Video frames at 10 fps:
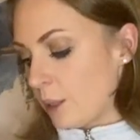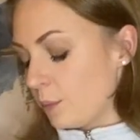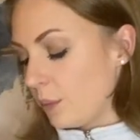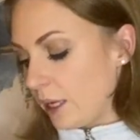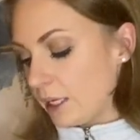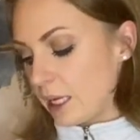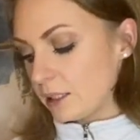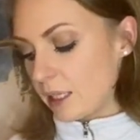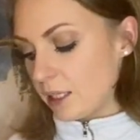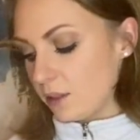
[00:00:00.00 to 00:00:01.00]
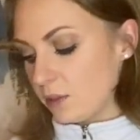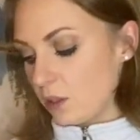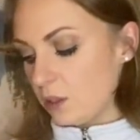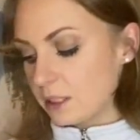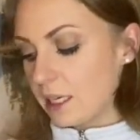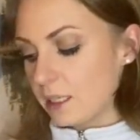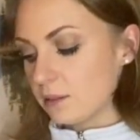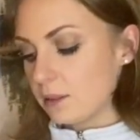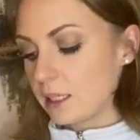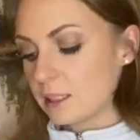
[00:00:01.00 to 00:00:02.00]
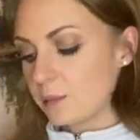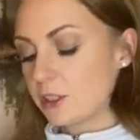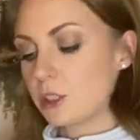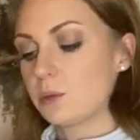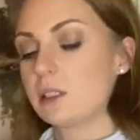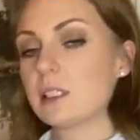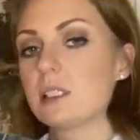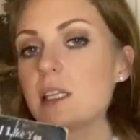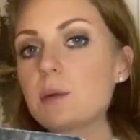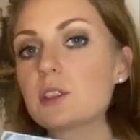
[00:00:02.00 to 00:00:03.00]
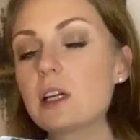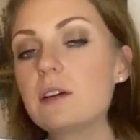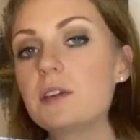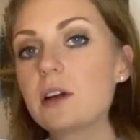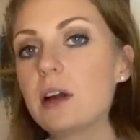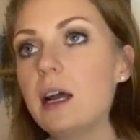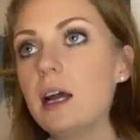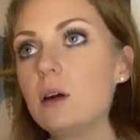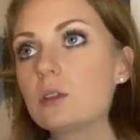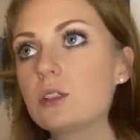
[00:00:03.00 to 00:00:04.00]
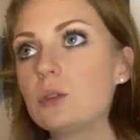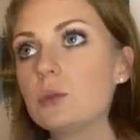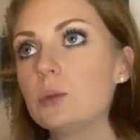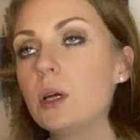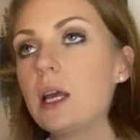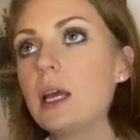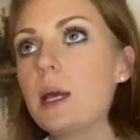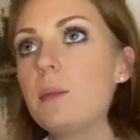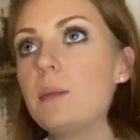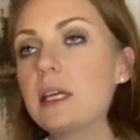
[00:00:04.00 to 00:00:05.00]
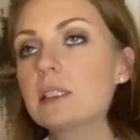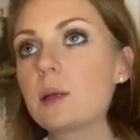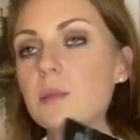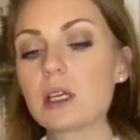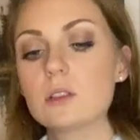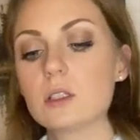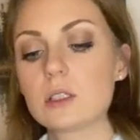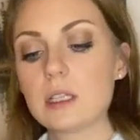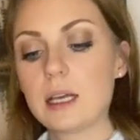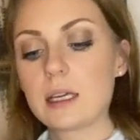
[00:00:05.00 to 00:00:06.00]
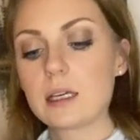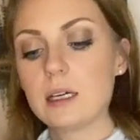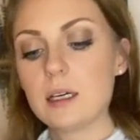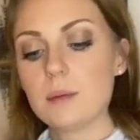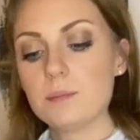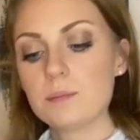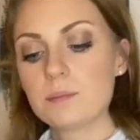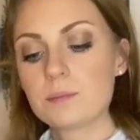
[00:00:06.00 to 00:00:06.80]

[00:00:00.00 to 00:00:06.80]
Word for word: But at the end of it all, yeah, like especially with this, they were trying to figure out how to make something look like um,